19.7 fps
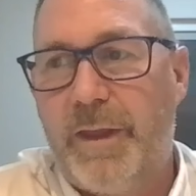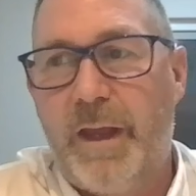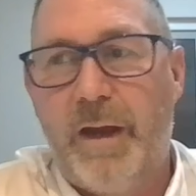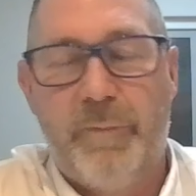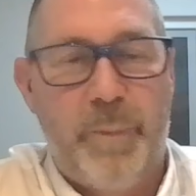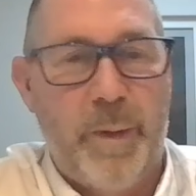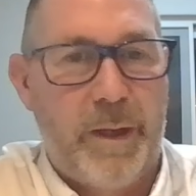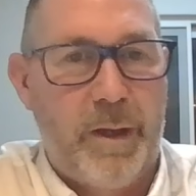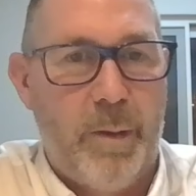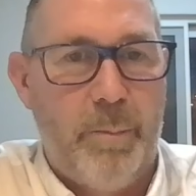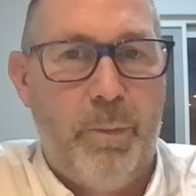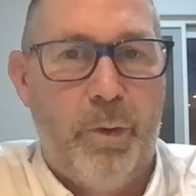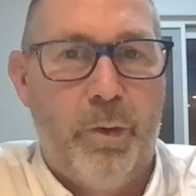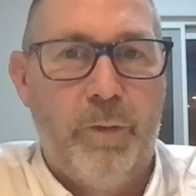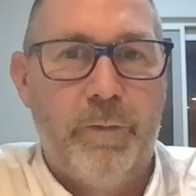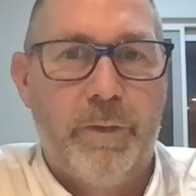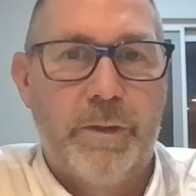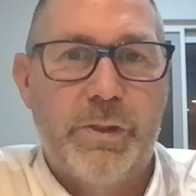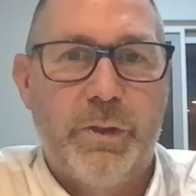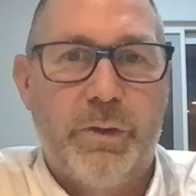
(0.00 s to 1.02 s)
I think I've
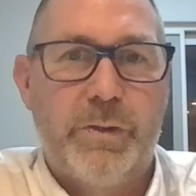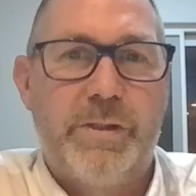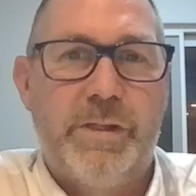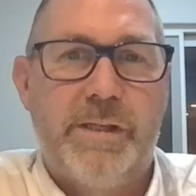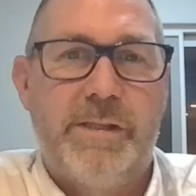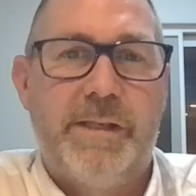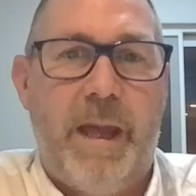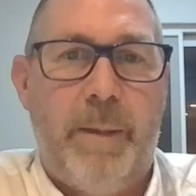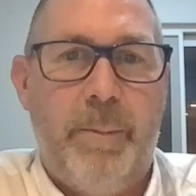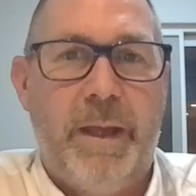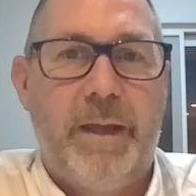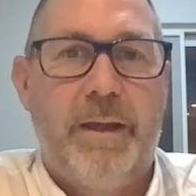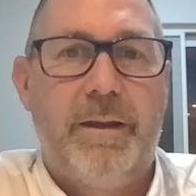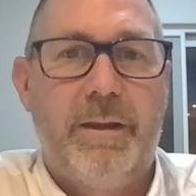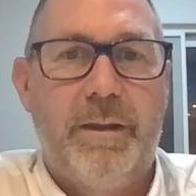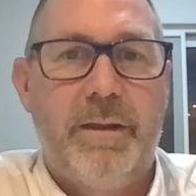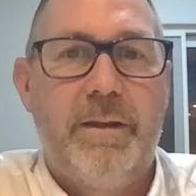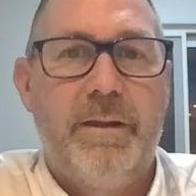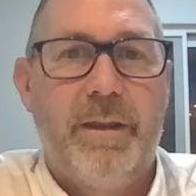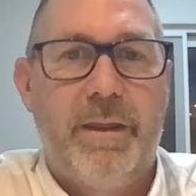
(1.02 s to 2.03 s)
become more of a sort of
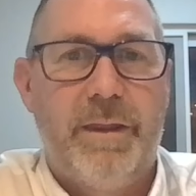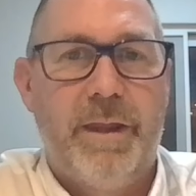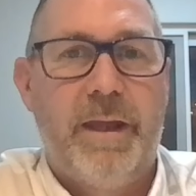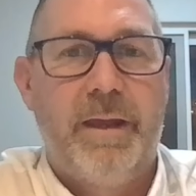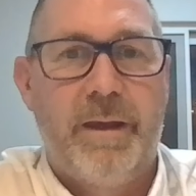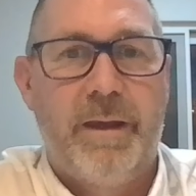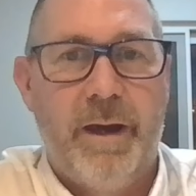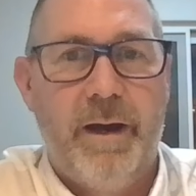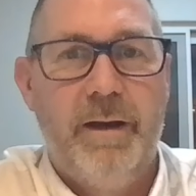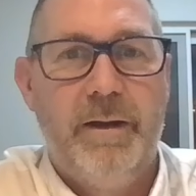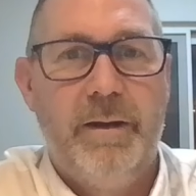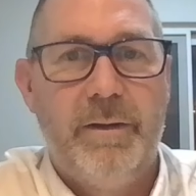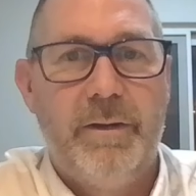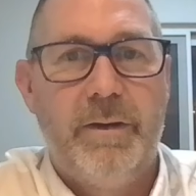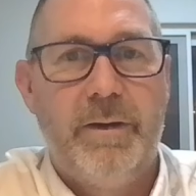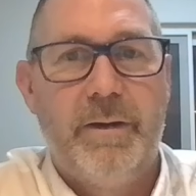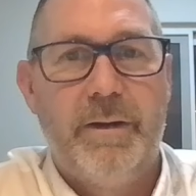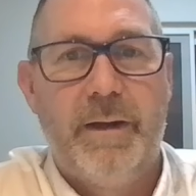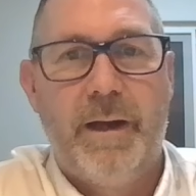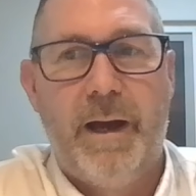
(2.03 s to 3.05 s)
systemic thinker
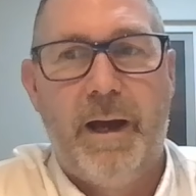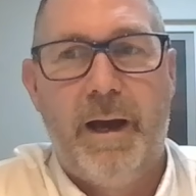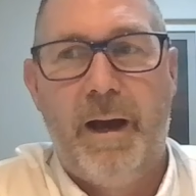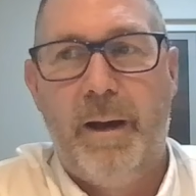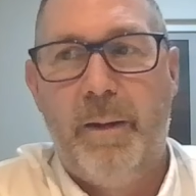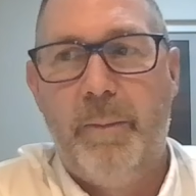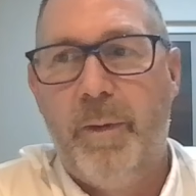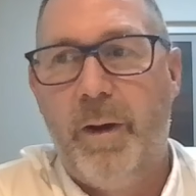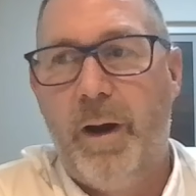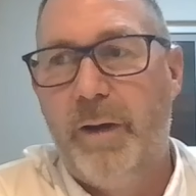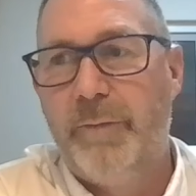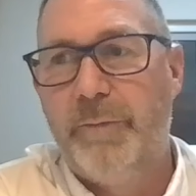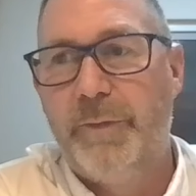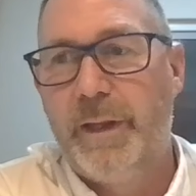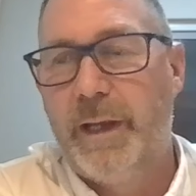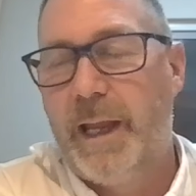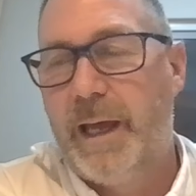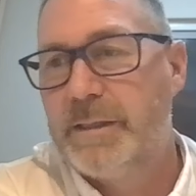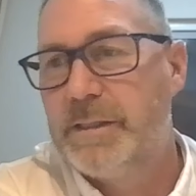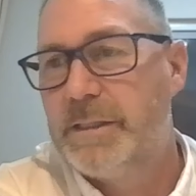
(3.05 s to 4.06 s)
um,
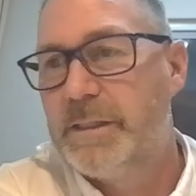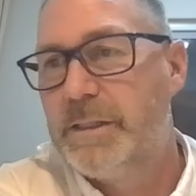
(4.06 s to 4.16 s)
over the